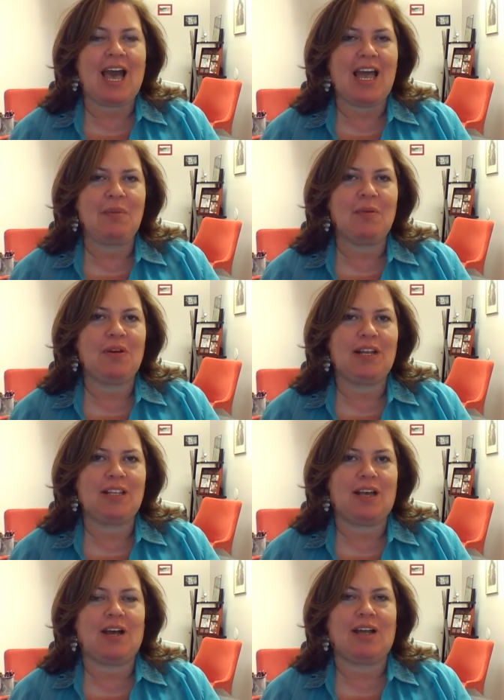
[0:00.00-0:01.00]
I am going to
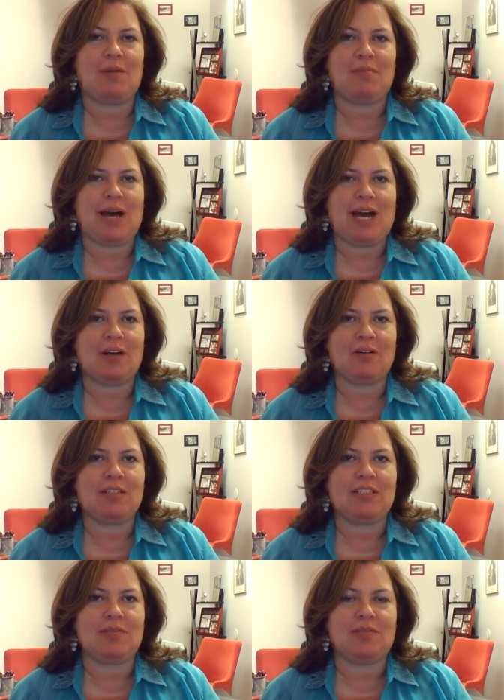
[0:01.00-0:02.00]
talk
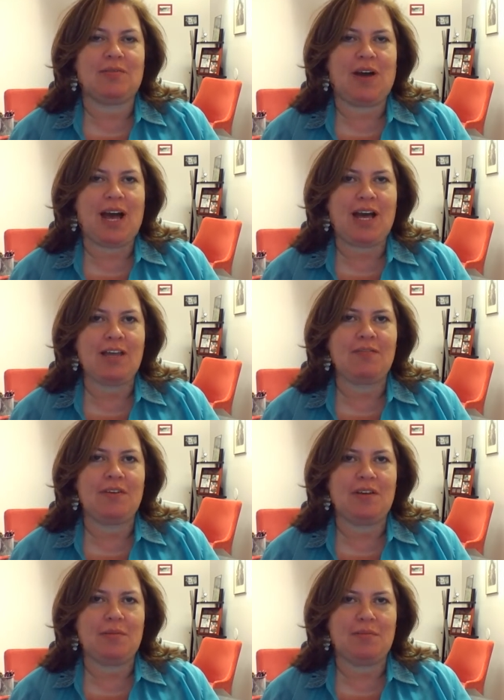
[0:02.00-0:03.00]
about the
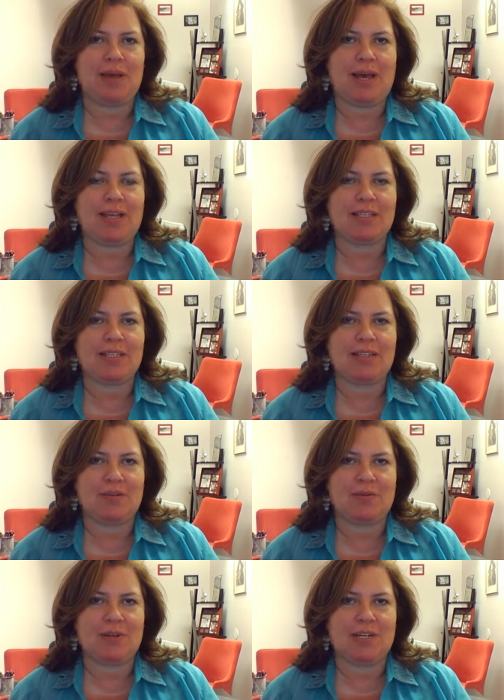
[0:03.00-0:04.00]
five best
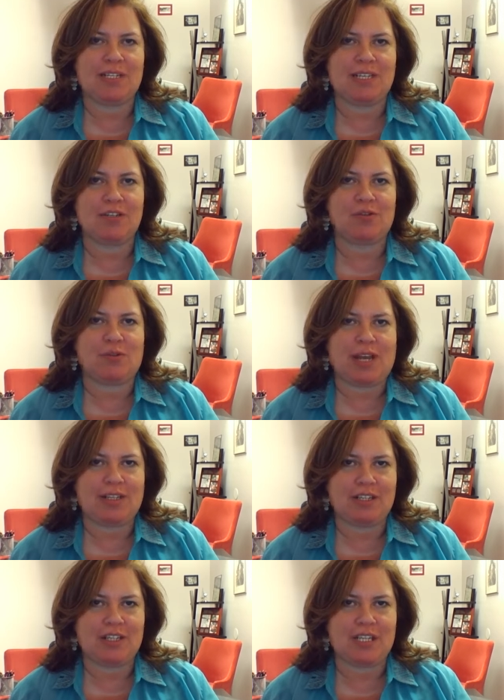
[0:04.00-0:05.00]
real estate
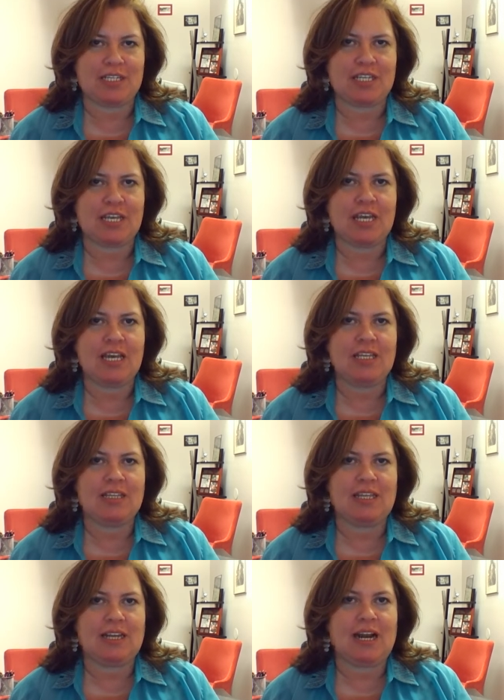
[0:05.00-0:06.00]
strategies
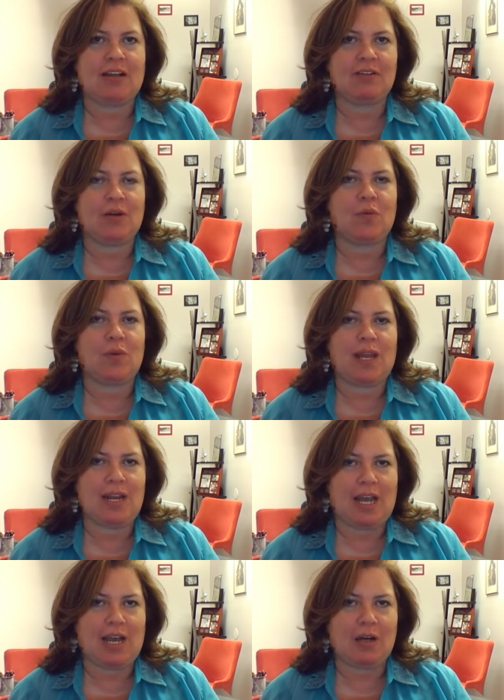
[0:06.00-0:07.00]
that are out there right
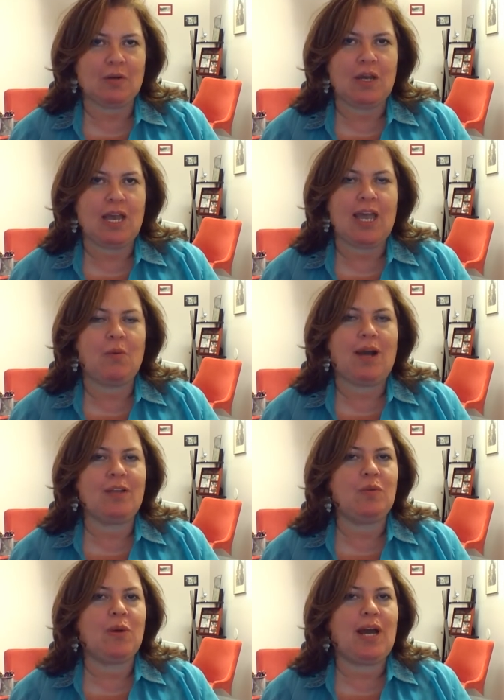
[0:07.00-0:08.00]
now. And why
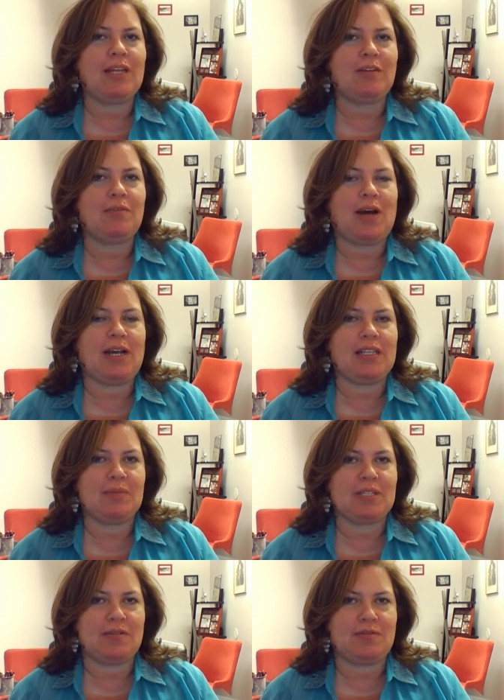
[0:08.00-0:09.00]
do I define
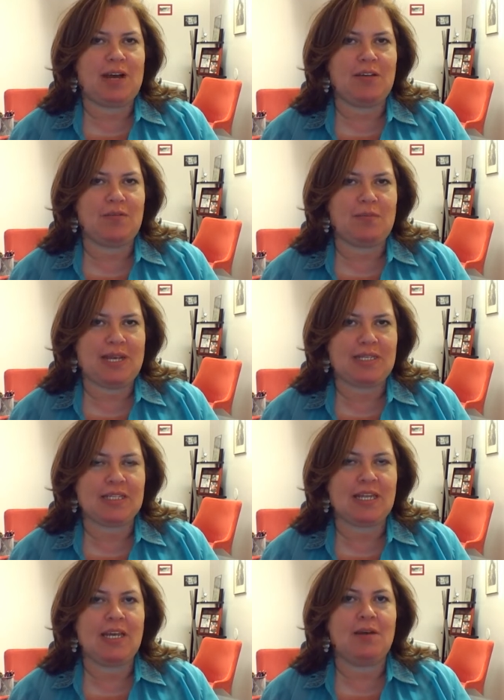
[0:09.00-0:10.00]
them as the five
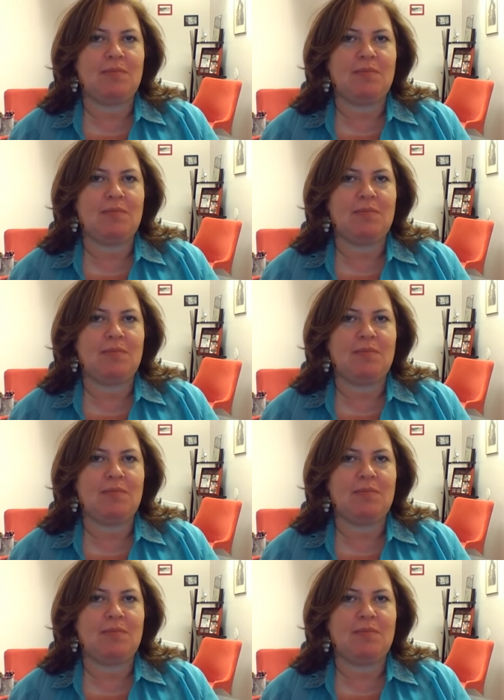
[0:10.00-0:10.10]
best?